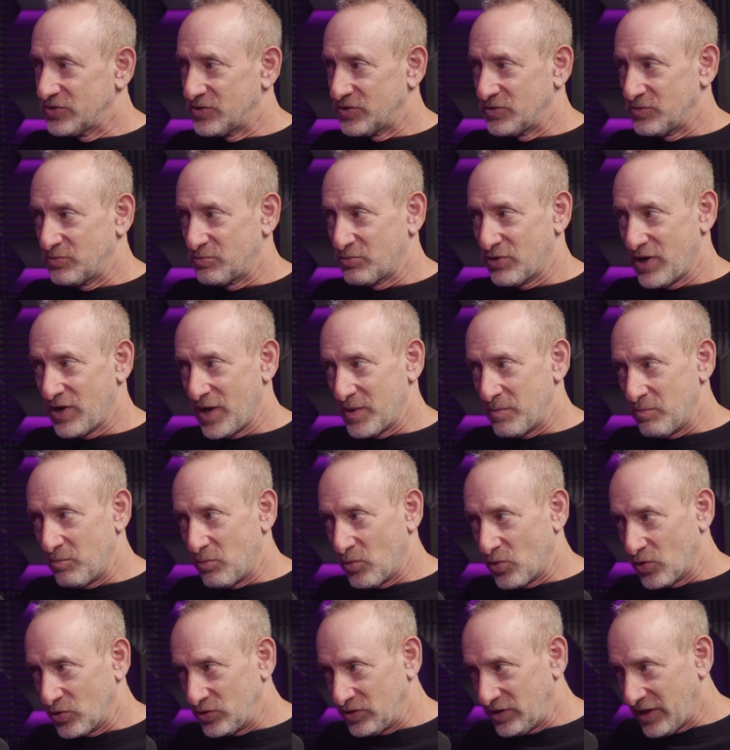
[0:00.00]
there are probably
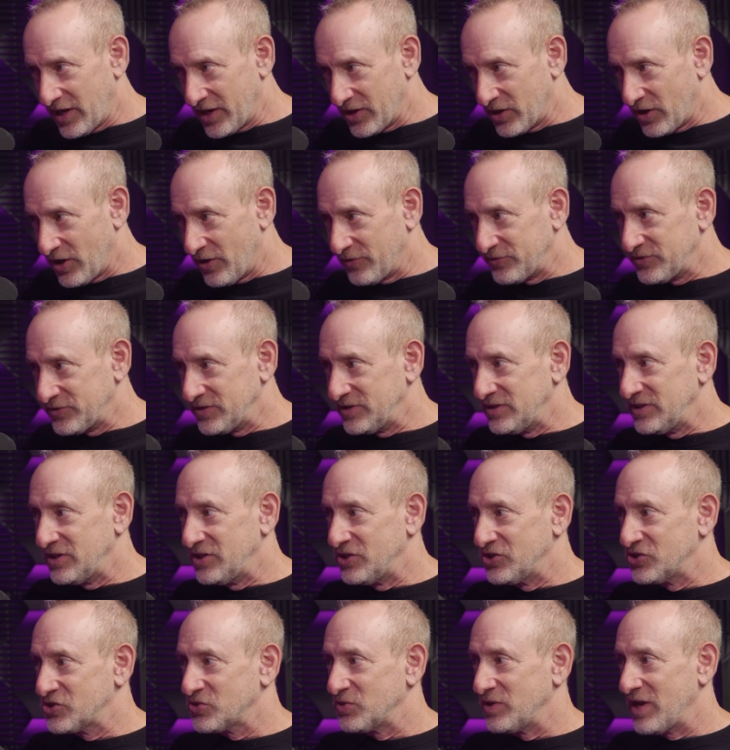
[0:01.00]
more layoffs in the
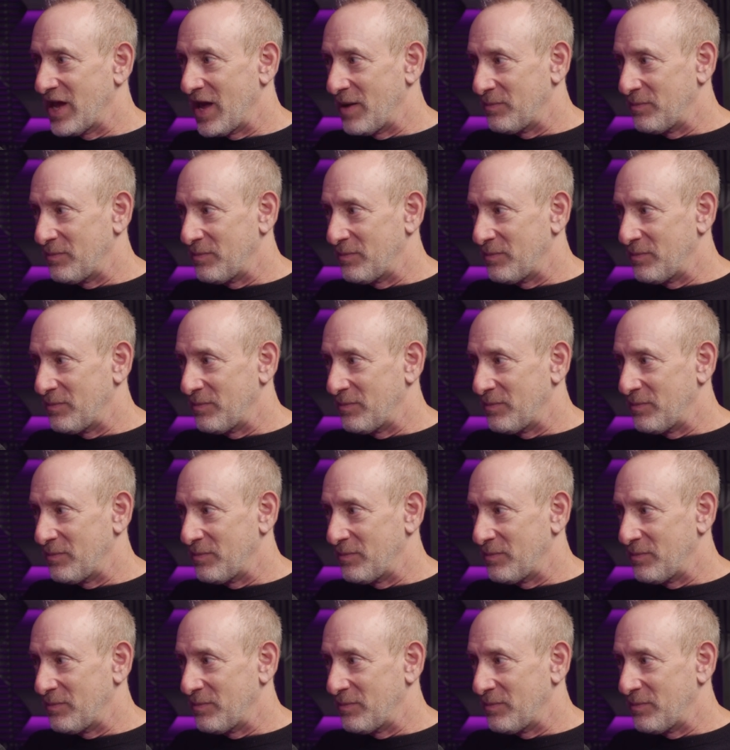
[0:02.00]
industry